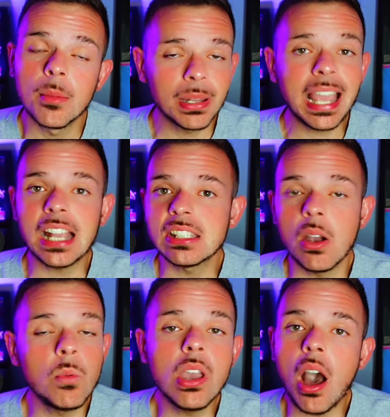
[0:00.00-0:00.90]
But like I said,
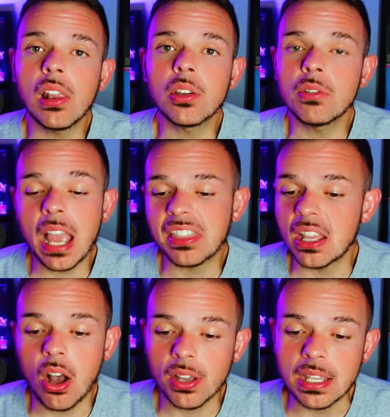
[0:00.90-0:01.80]
we all agree. I
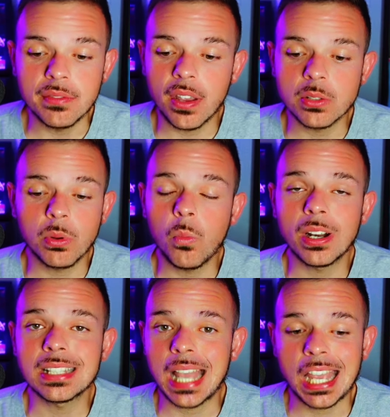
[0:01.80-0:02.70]
think all Heat fans would have
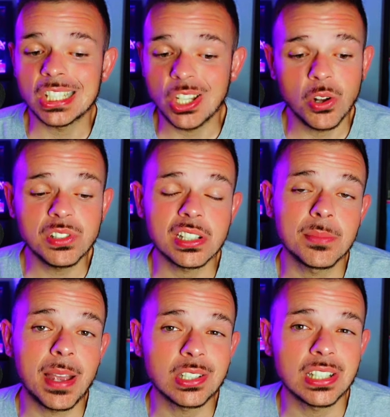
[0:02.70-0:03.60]
wanted Tyus Jones,
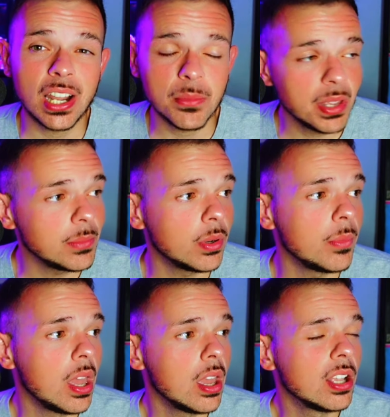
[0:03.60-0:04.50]
especially on a
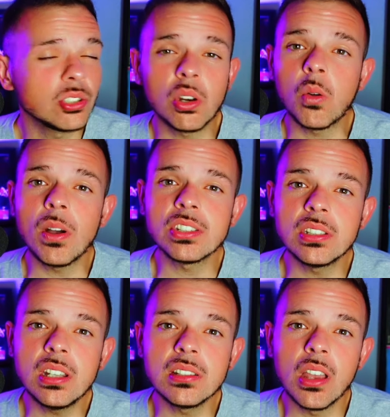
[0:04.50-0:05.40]
minimum. So the
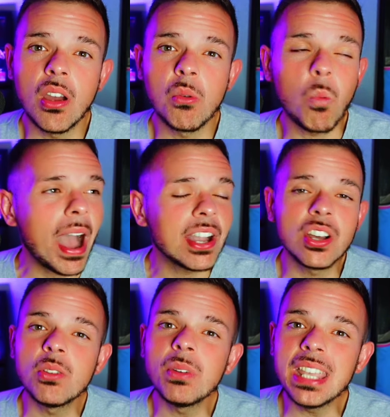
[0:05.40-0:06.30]
question is, why
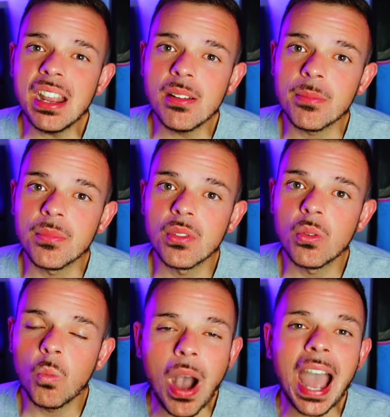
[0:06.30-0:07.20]
couldn't we get him?
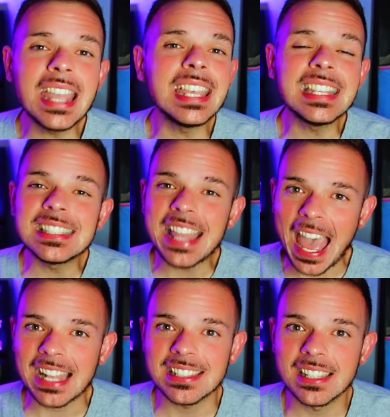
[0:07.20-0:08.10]
Why is
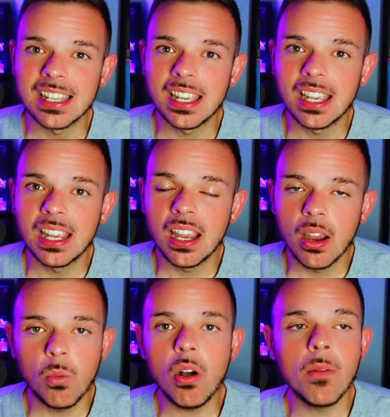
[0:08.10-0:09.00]
that?
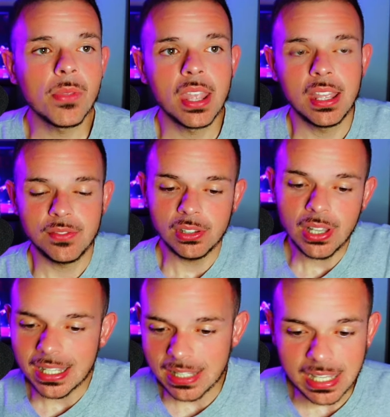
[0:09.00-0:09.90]
Well, if you
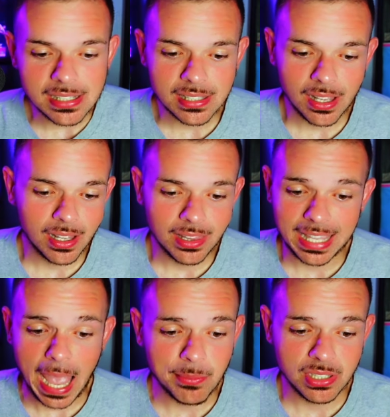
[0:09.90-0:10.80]
look at the Heat's the
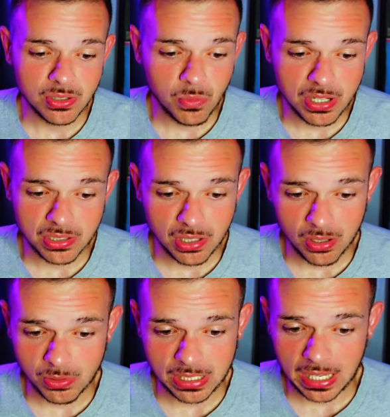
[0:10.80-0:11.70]
cap situation
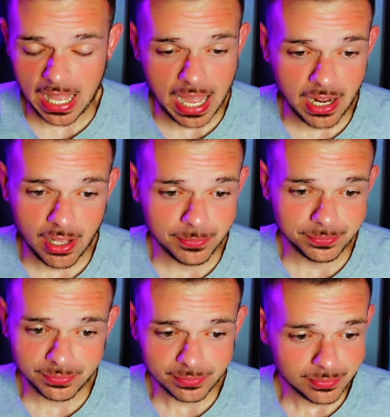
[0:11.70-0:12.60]
here, which I got up,